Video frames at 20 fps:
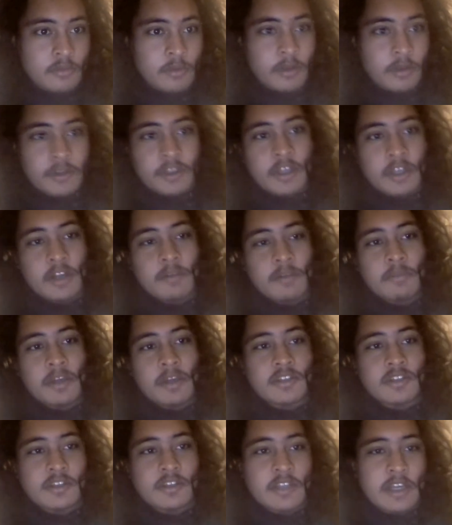Well, it didn't
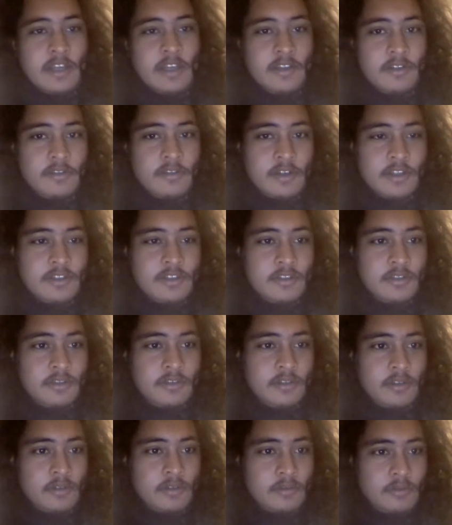mention that in the lesson,
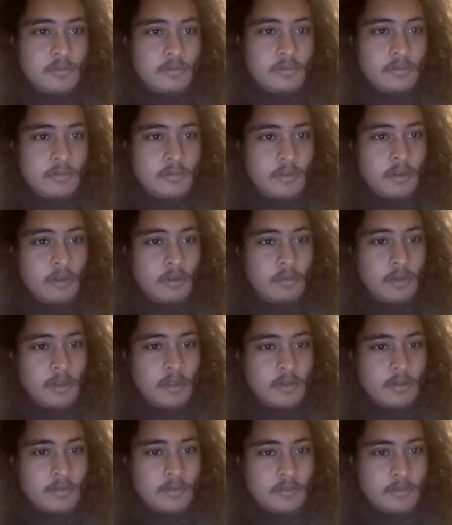though. Oh
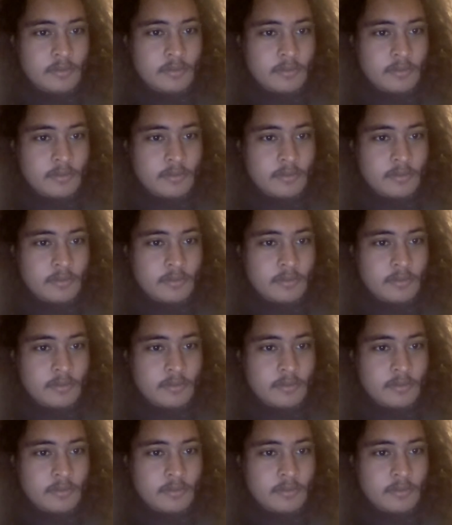well.